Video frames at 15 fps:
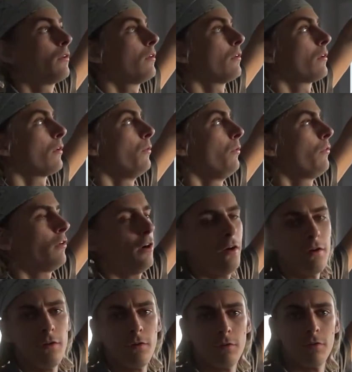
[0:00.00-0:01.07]
the glue is
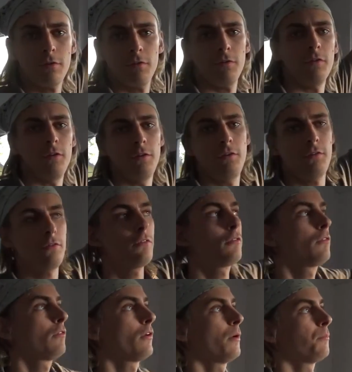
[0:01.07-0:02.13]
hardened.
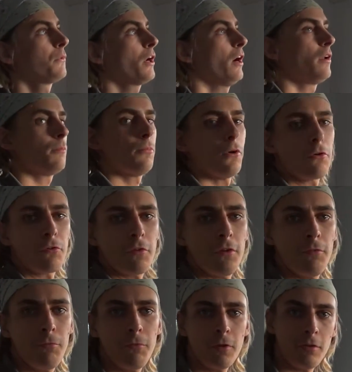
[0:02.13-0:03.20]
I'm kind of
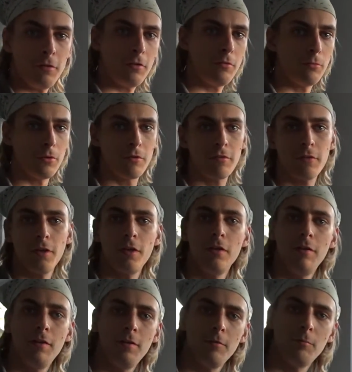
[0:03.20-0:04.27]
positive that it will stay
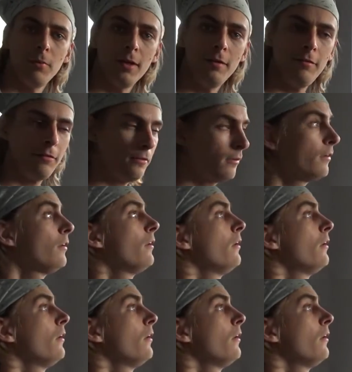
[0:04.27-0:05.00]
in place.